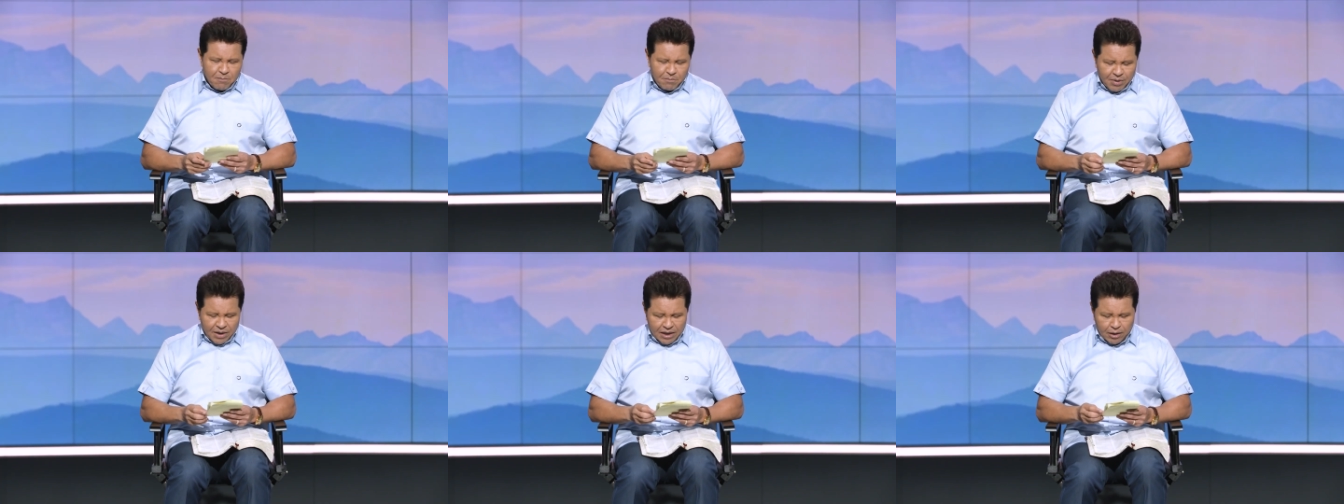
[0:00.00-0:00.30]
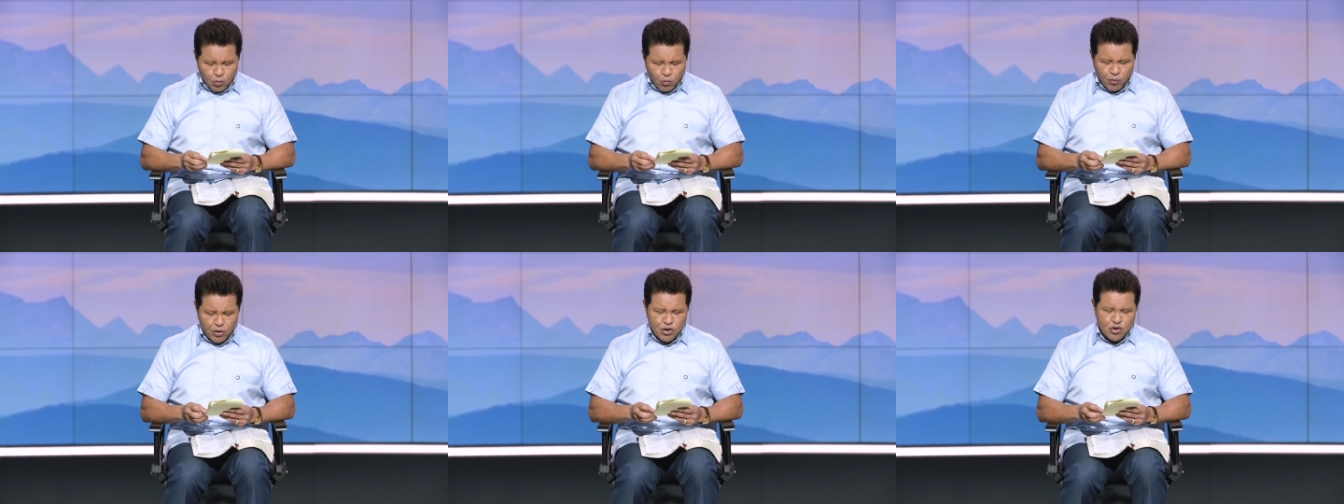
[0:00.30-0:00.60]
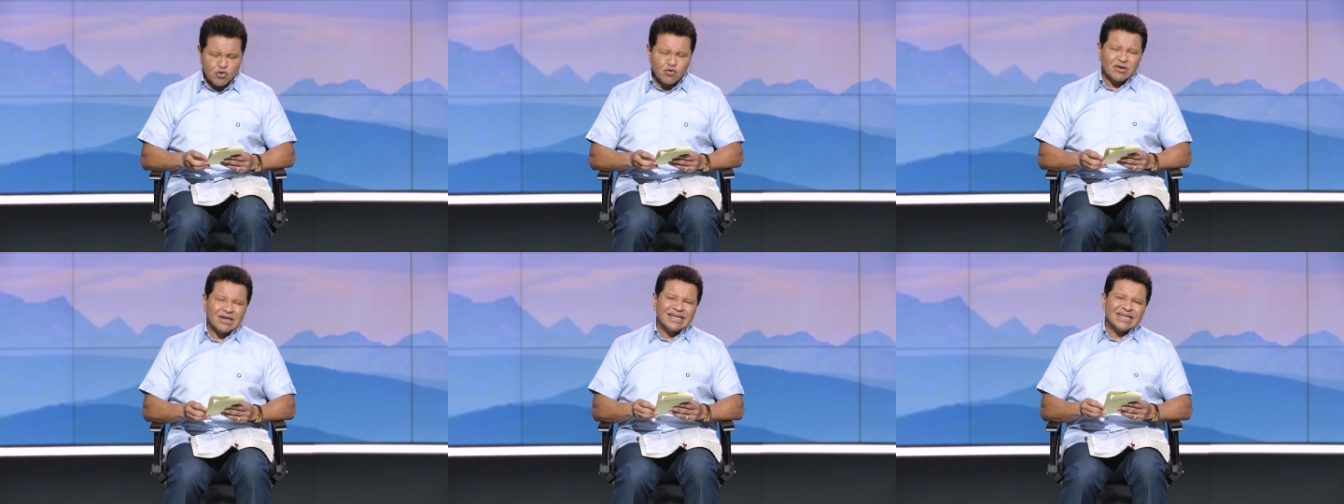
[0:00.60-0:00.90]
But
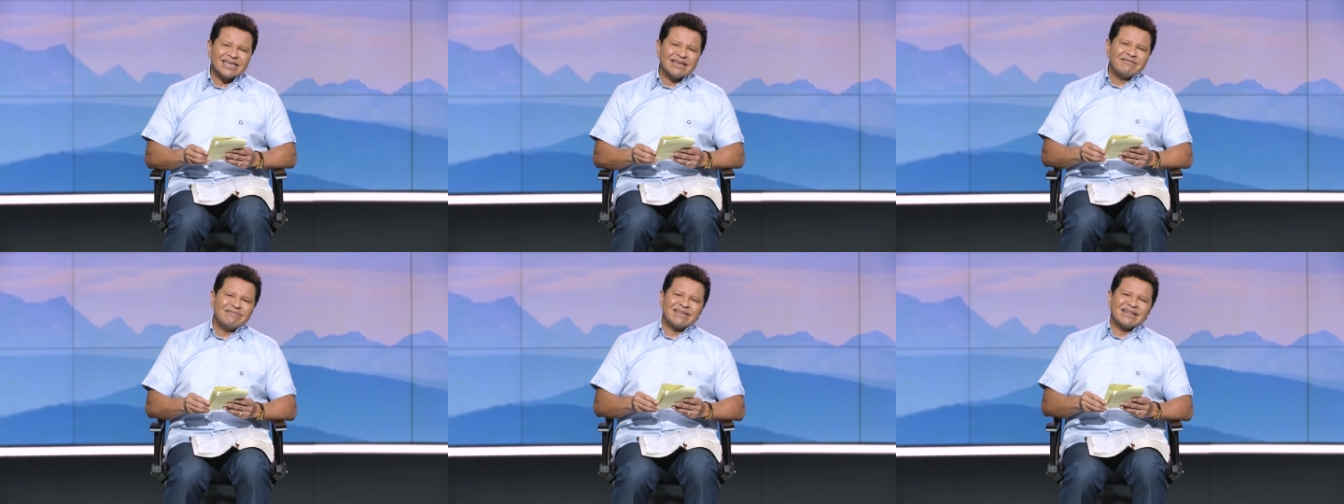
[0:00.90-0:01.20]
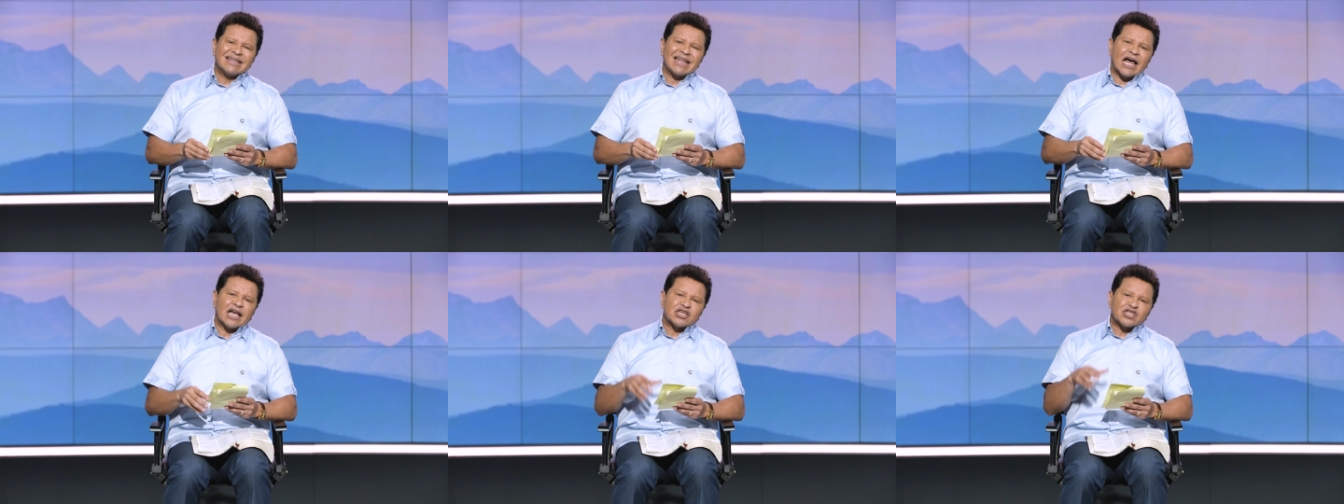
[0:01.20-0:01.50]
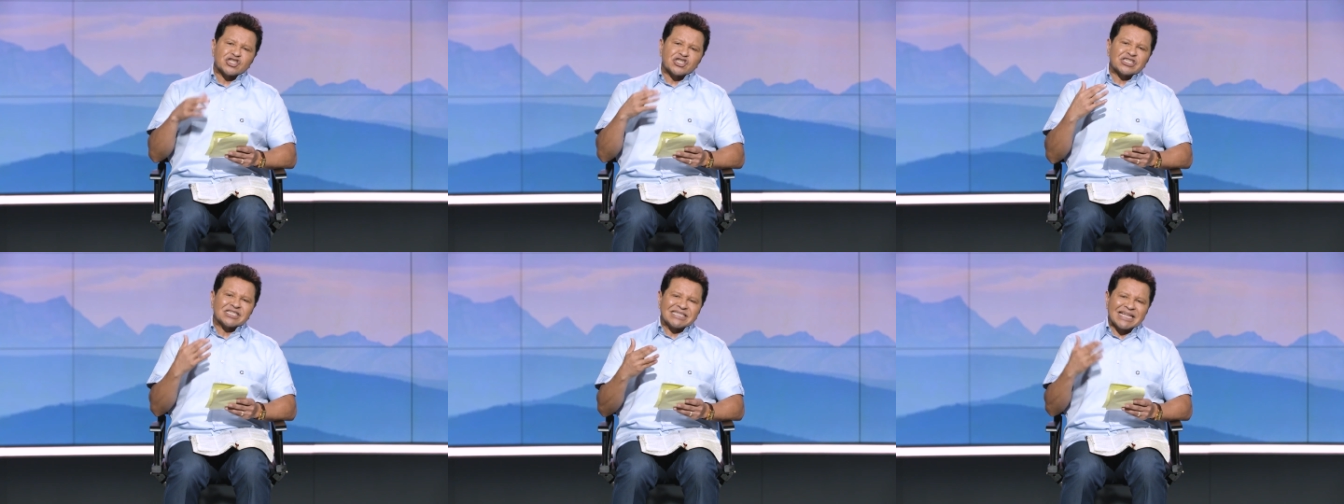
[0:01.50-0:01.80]
when you live in that
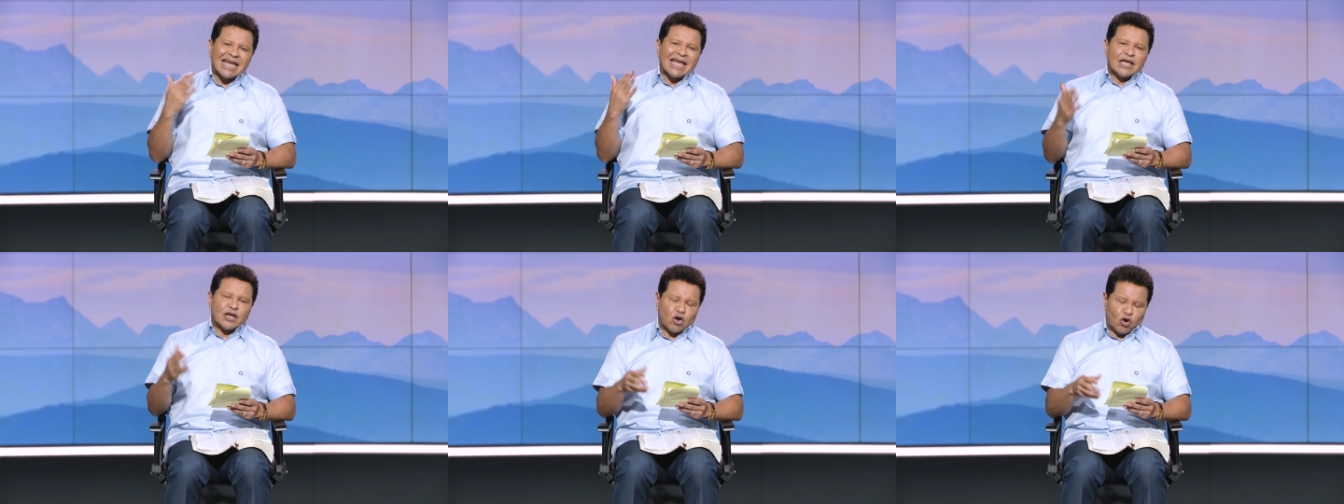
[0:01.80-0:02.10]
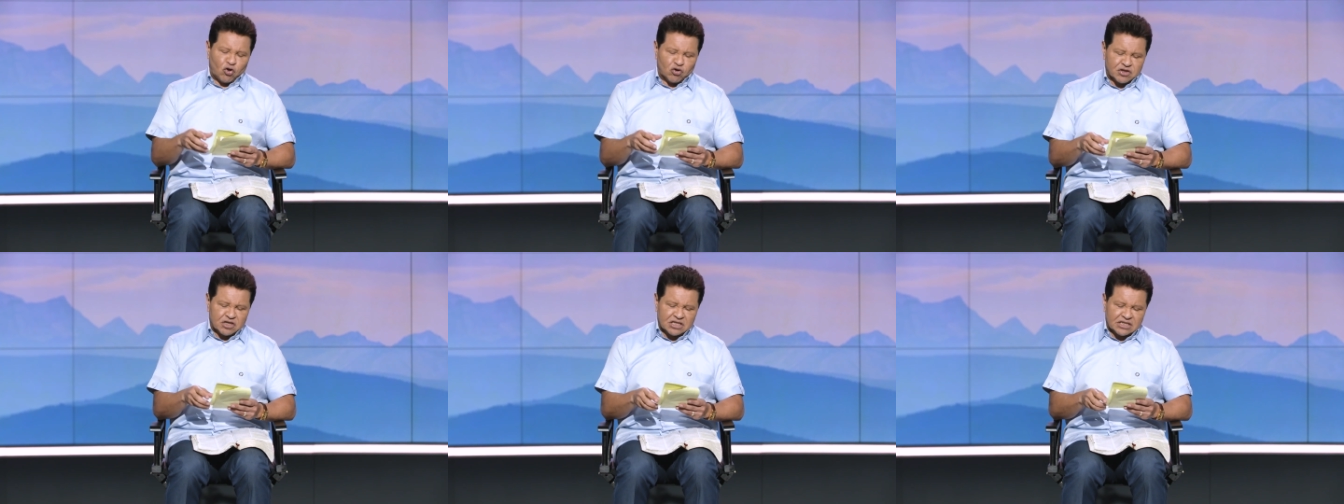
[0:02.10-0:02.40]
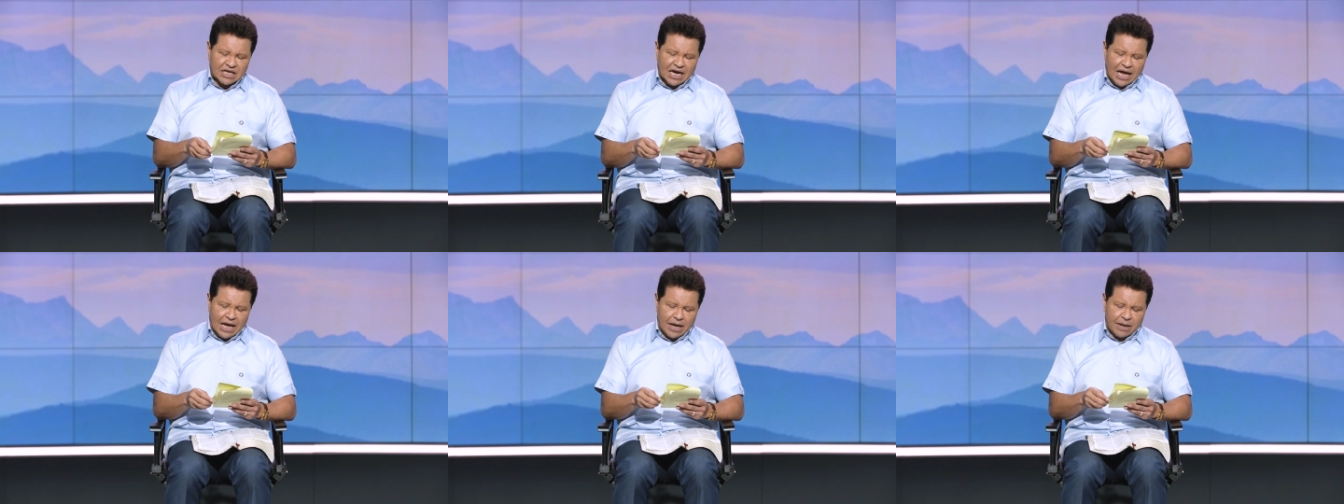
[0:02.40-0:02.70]
state all the
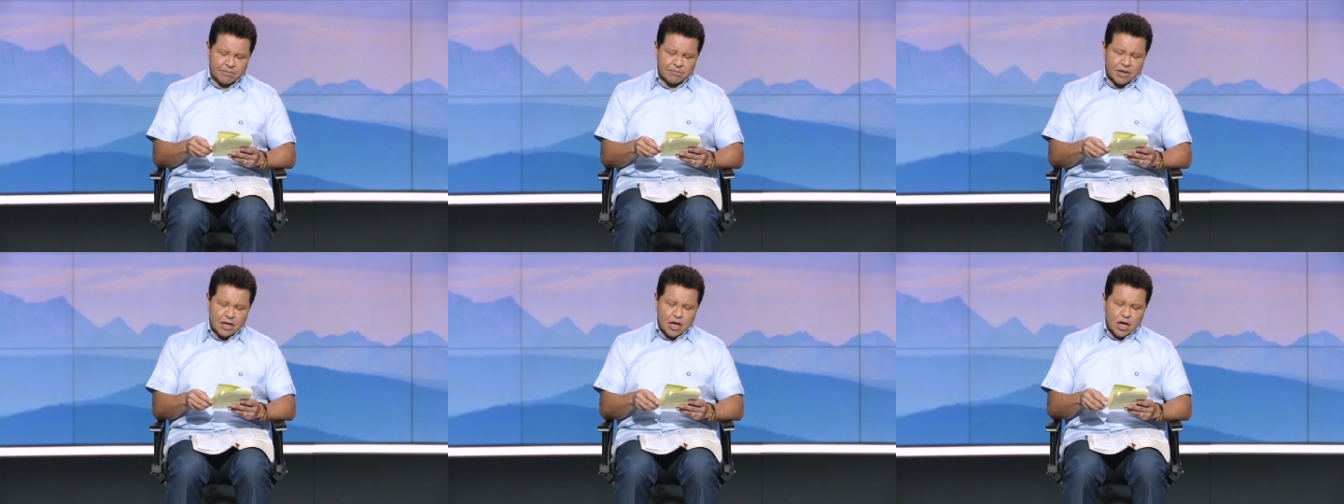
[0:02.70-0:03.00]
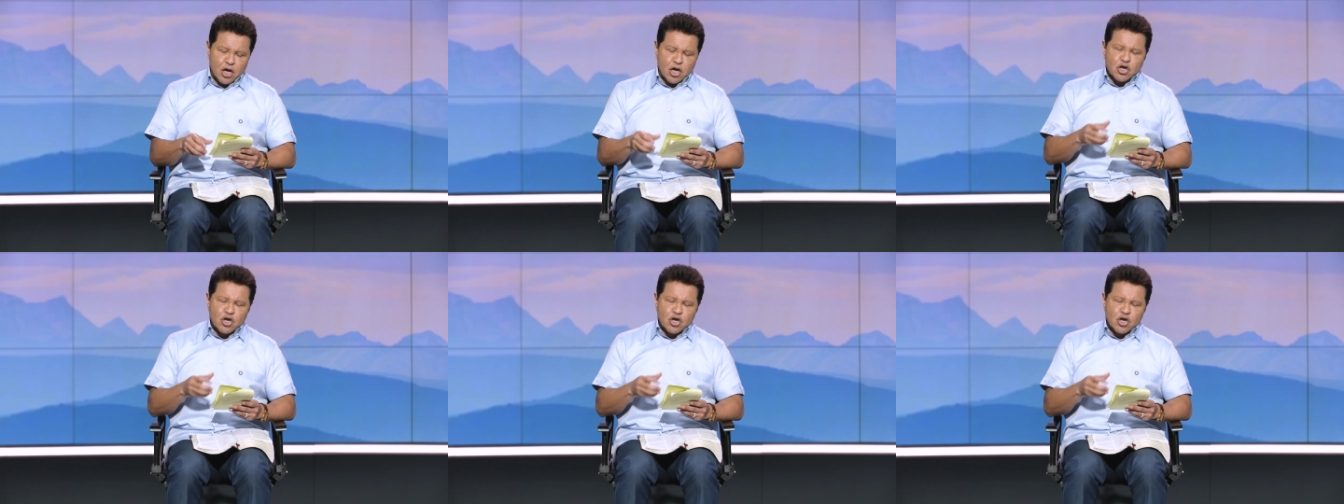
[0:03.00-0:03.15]
time,